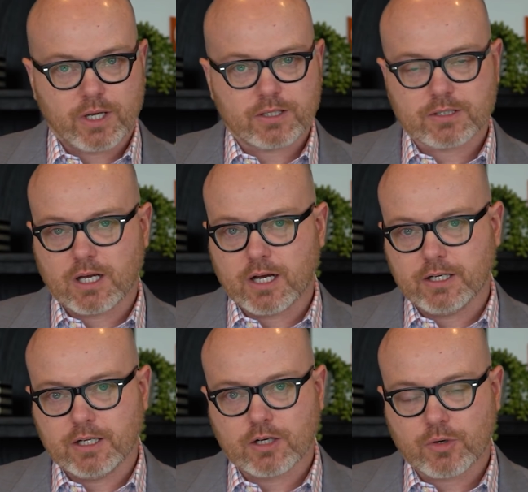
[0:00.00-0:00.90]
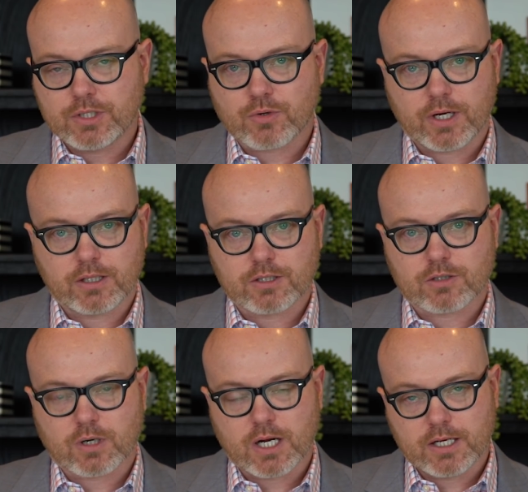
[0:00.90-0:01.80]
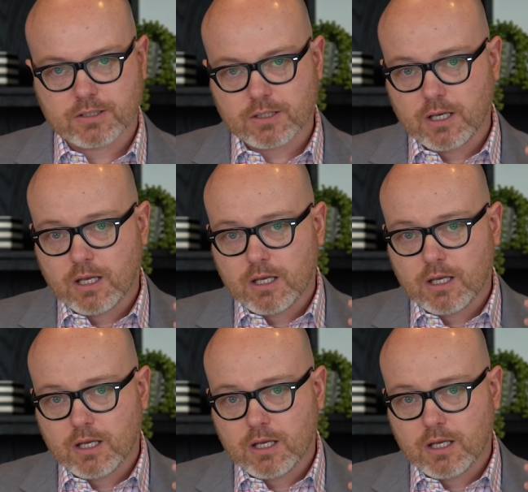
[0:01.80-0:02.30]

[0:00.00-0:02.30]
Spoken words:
waistline, increased triglycerides,